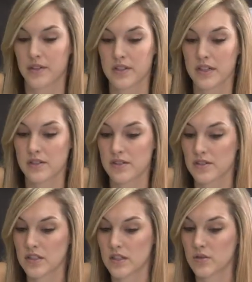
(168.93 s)
They'll need to
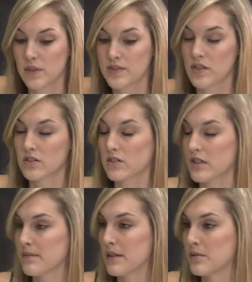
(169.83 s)
know. We've talked a
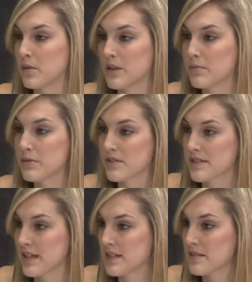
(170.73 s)
lot about what a
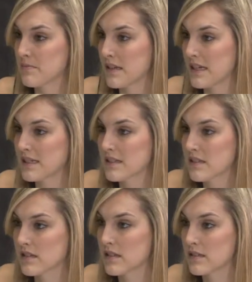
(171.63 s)
percent
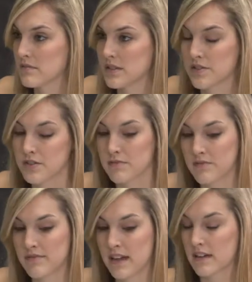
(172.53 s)
means in terms
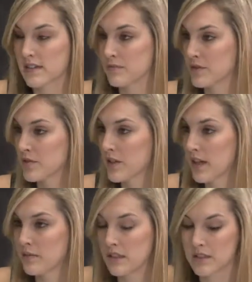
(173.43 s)
of academic
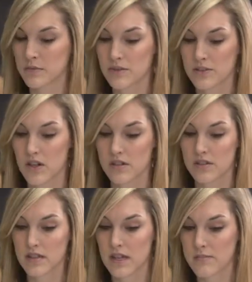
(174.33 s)
vocabulary. We've talked a
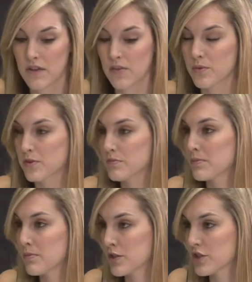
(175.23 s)
lot about the word
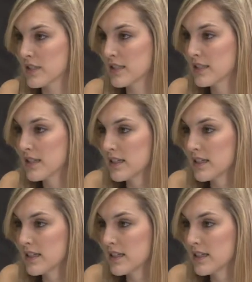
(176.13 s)
proportion.